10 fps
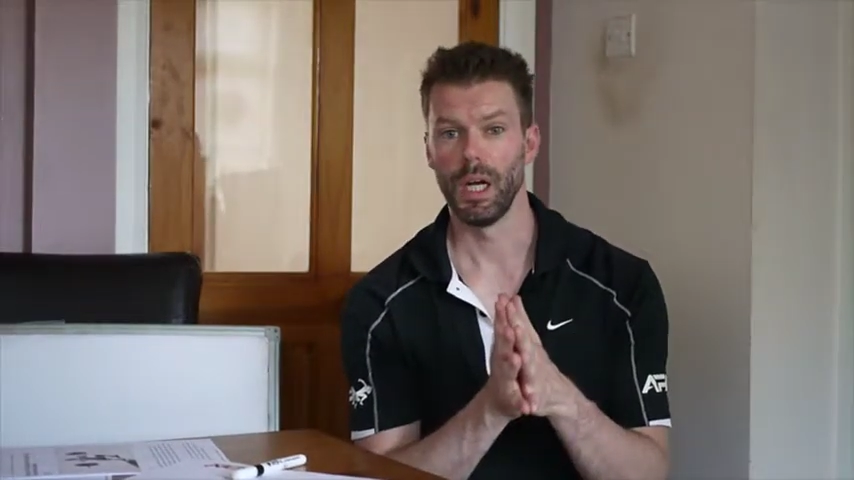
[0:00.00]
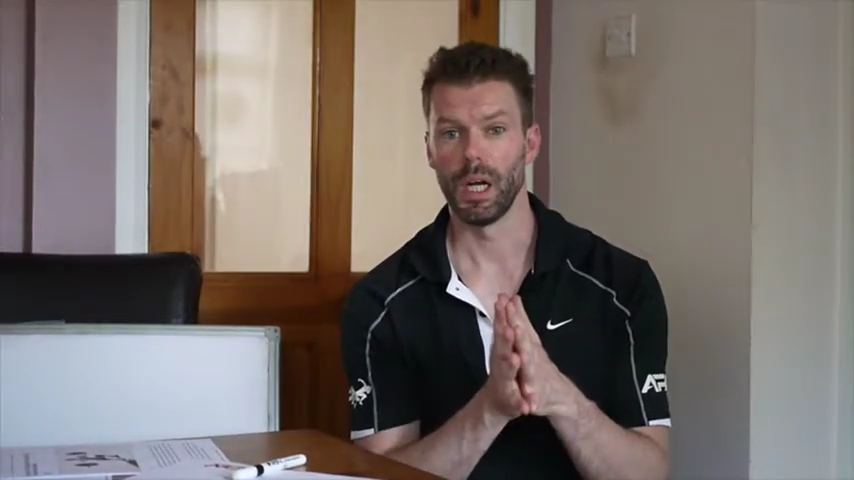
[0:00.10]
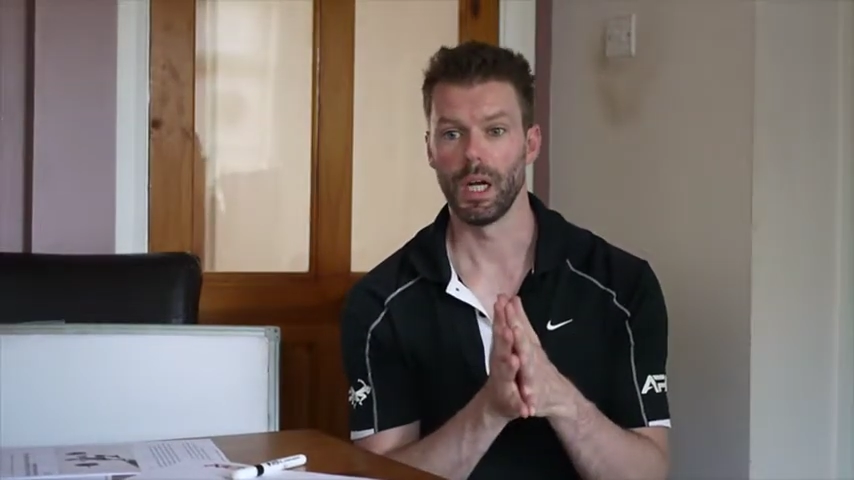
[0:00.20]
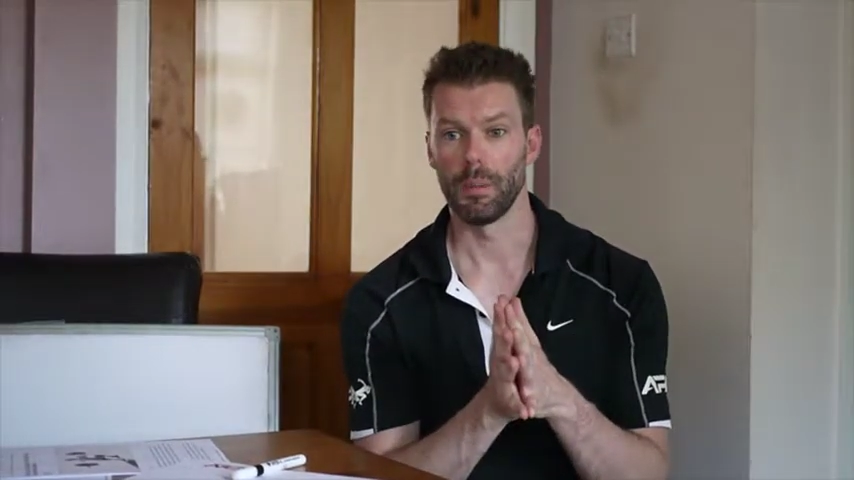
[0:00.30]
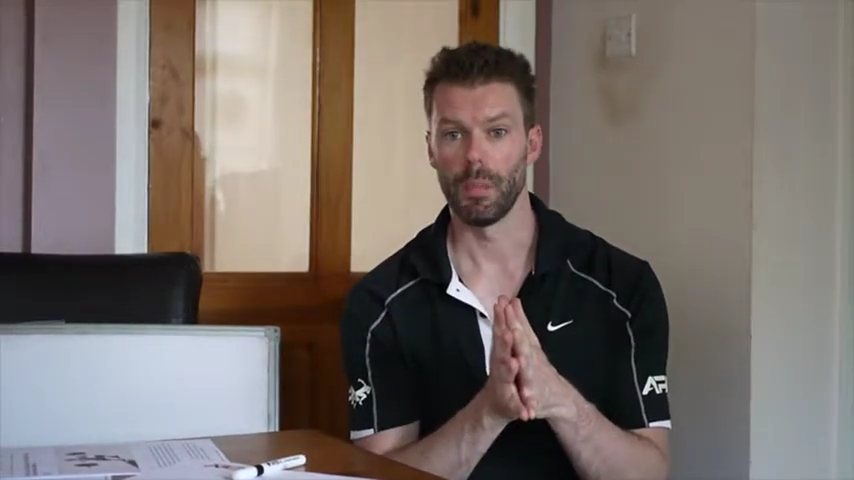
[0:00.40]

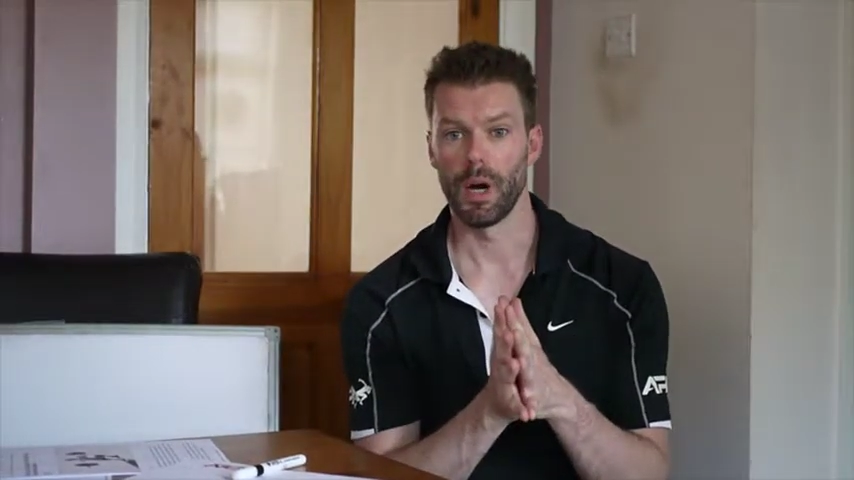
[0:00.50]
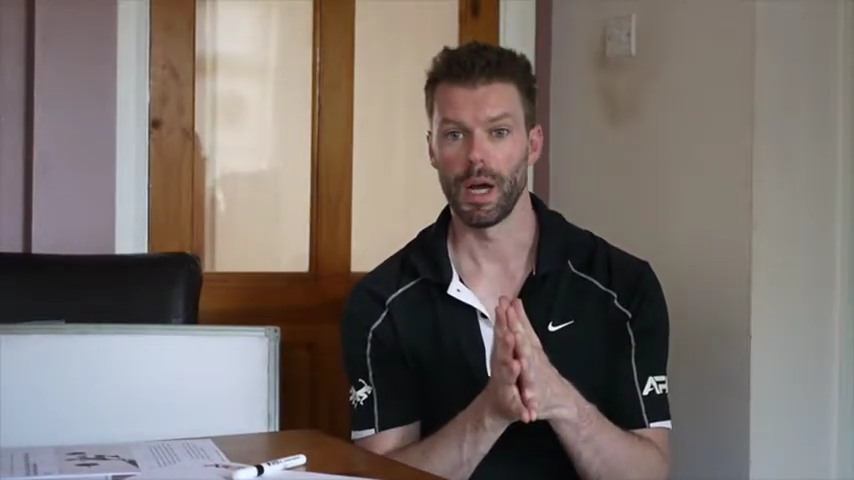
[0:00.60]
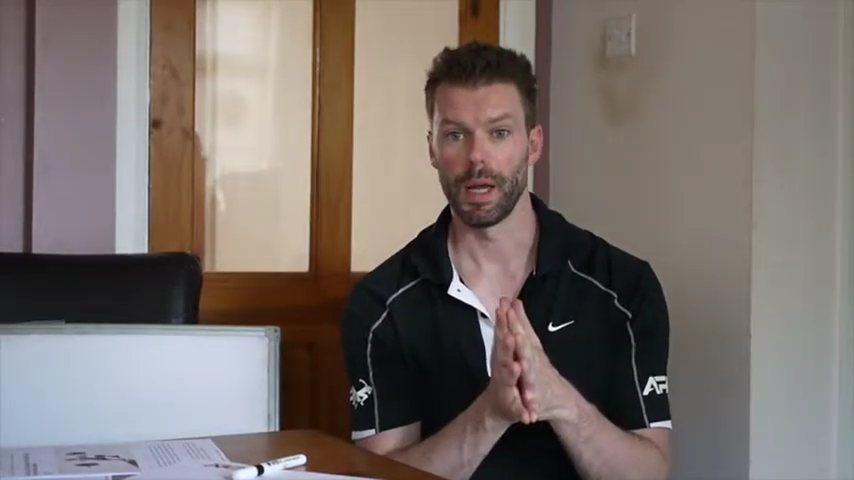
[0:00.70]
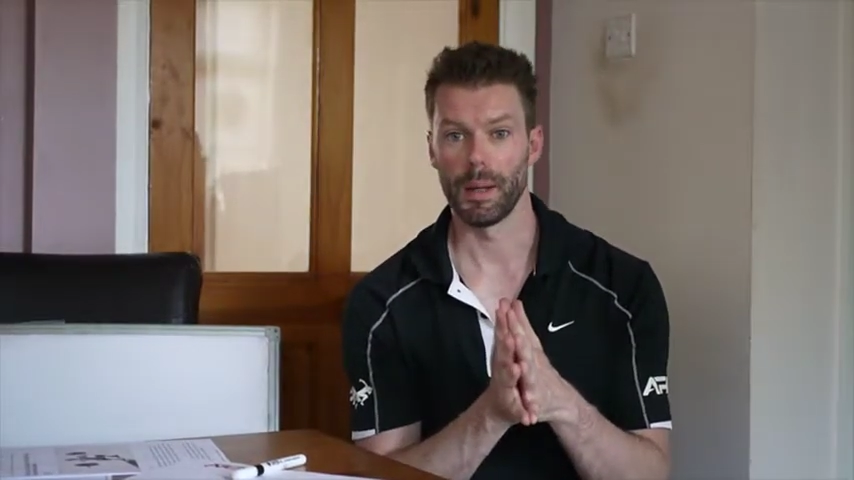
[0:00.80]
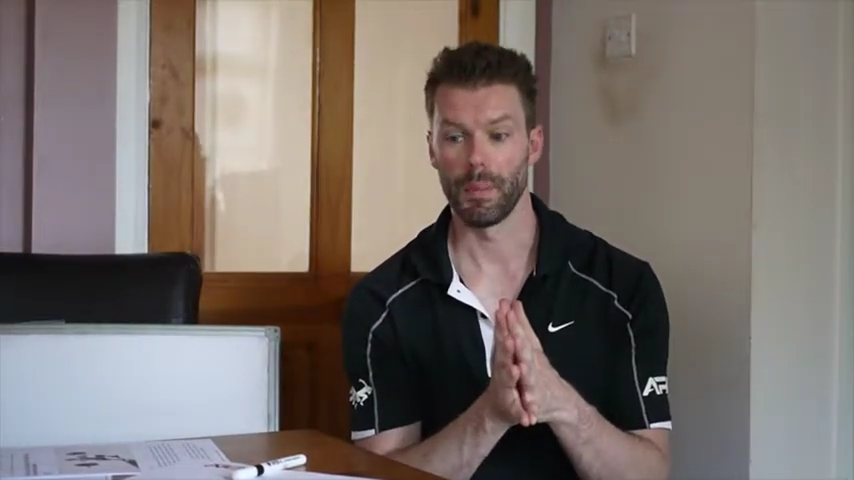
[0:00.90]

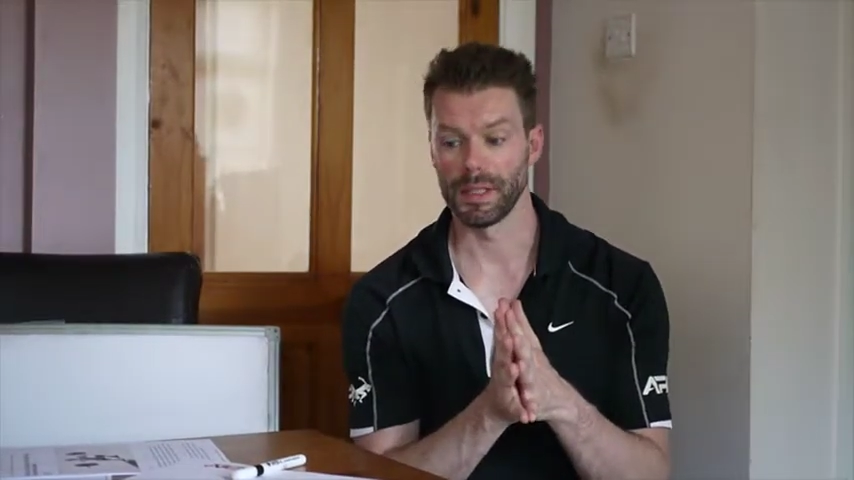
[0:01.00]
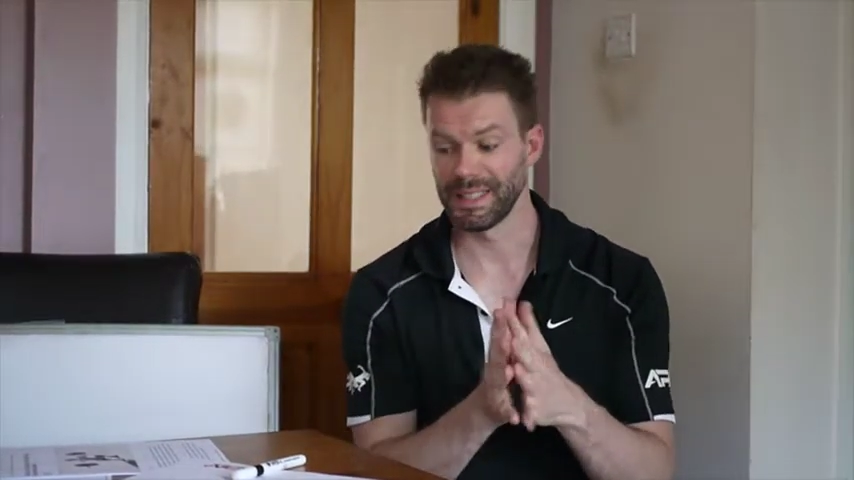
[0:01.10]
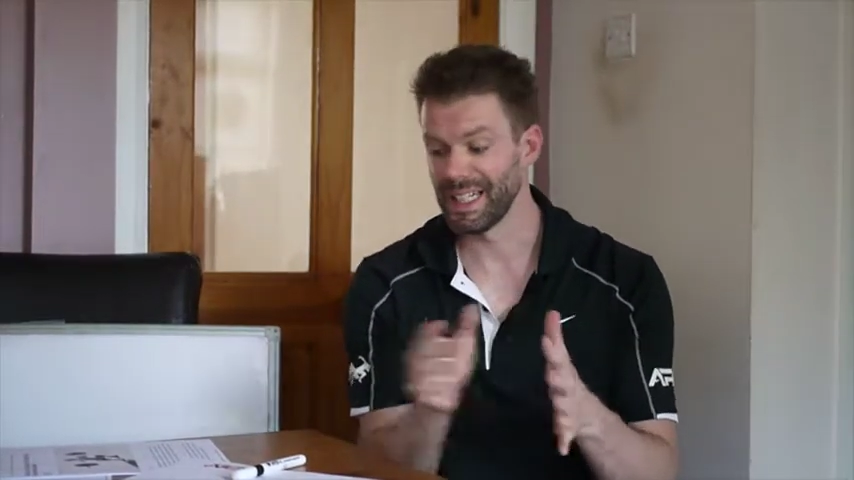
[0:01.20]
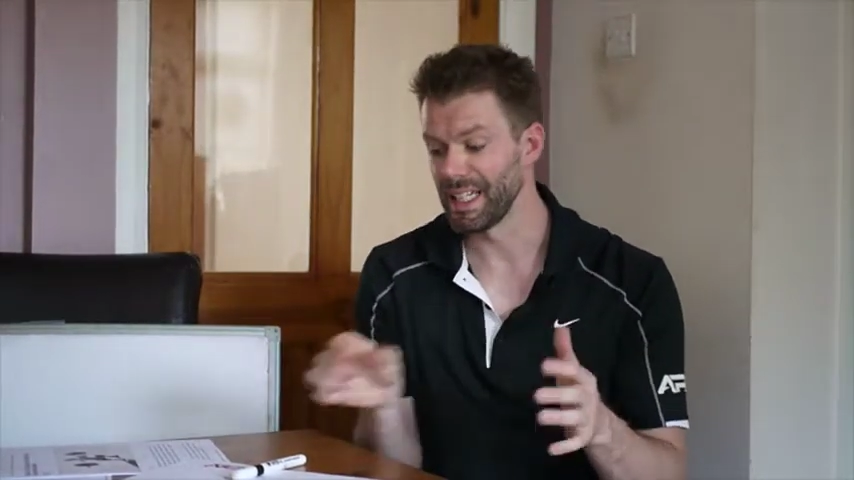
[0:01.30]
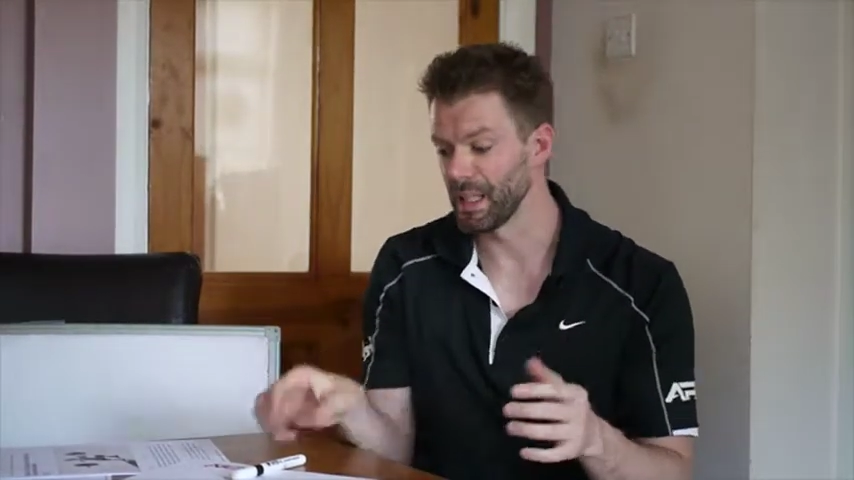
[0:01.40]
my
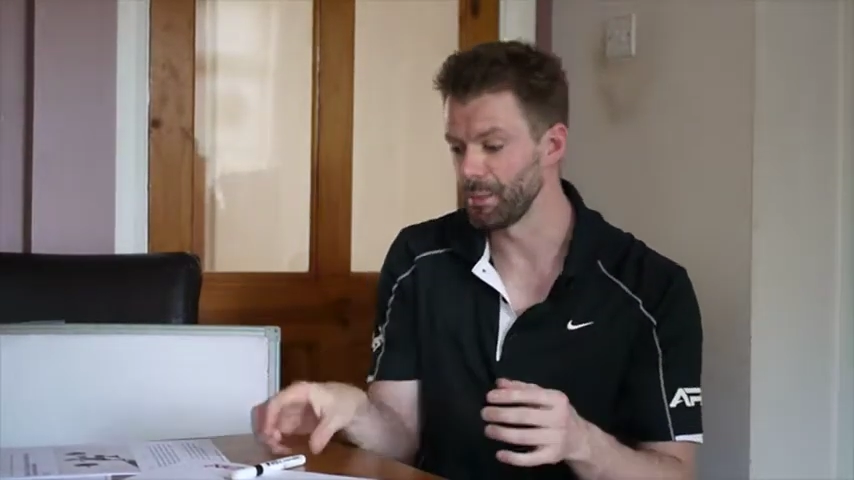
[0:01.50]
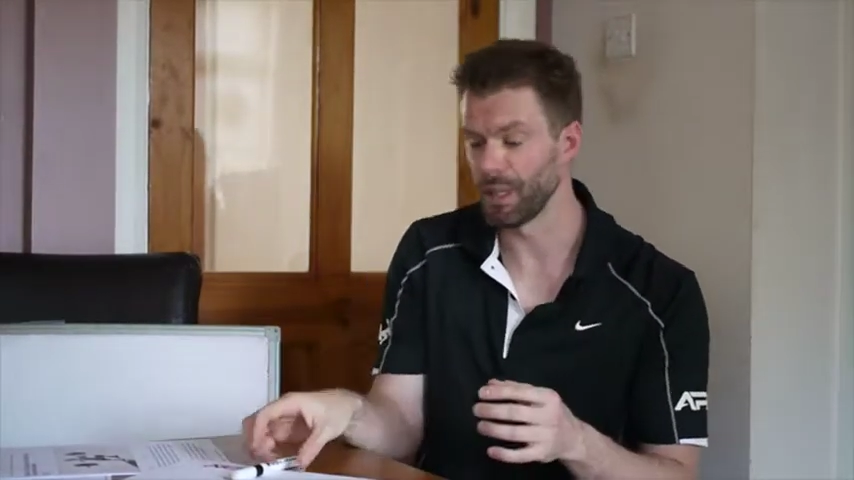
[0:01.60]
team,